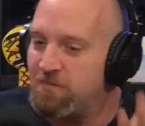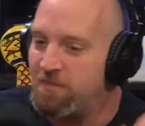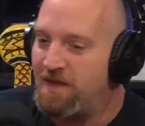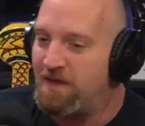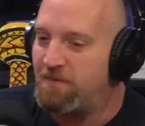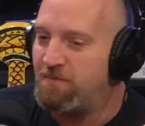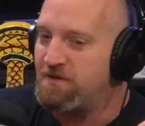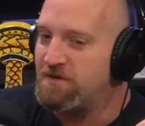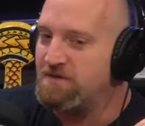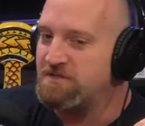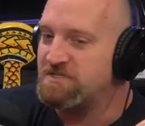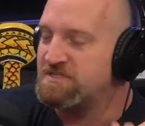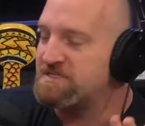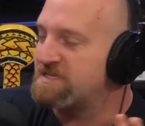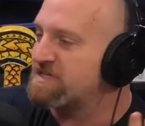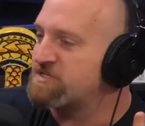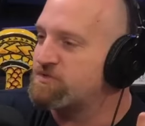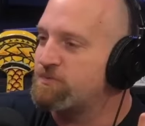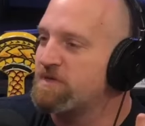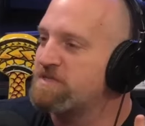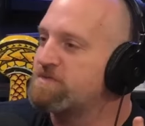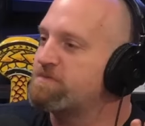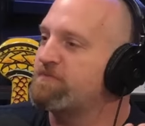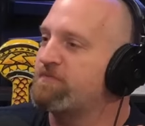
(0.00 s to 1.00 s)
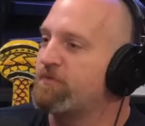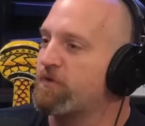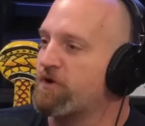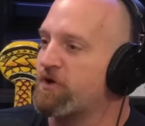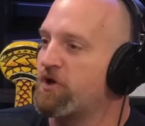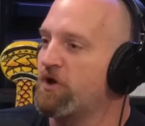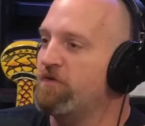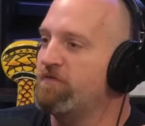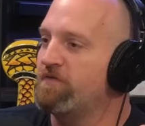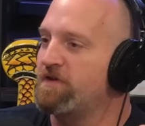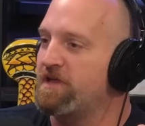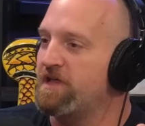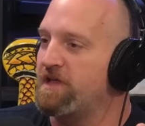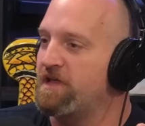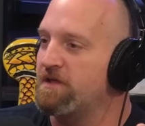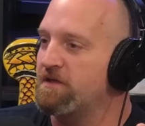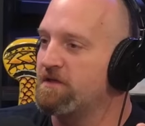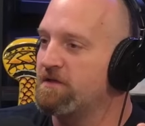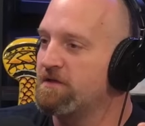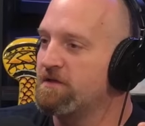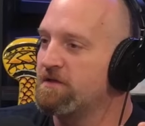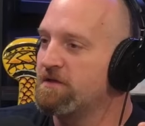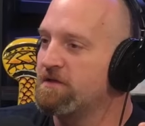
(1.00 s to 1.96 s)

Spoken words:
baby 6 weeks before COVID hit.